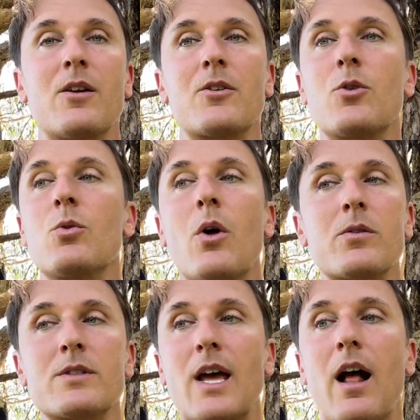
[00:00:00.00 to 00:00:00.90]
cool
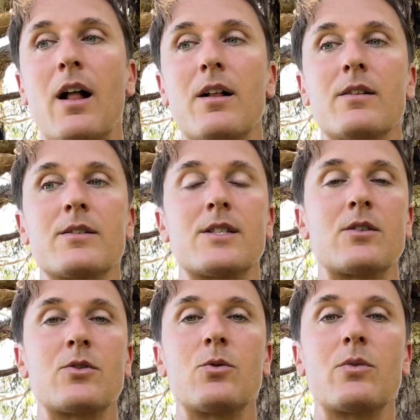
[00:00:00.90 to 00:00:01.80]
hotels
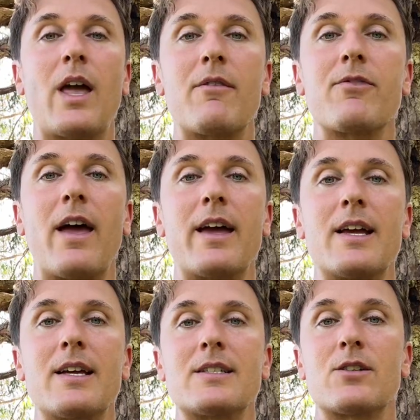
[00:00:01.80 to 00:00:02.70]
and cool
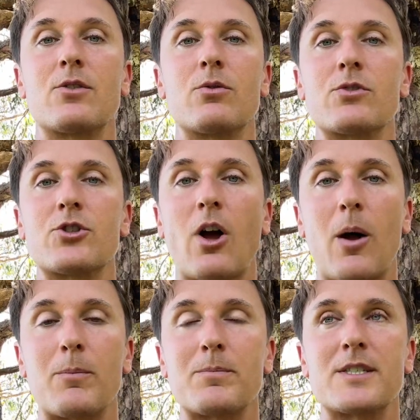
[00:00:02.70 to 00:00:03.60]
cafes and cool
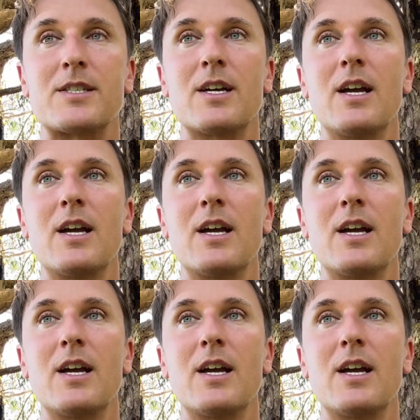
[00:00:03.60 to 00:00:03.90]
shops.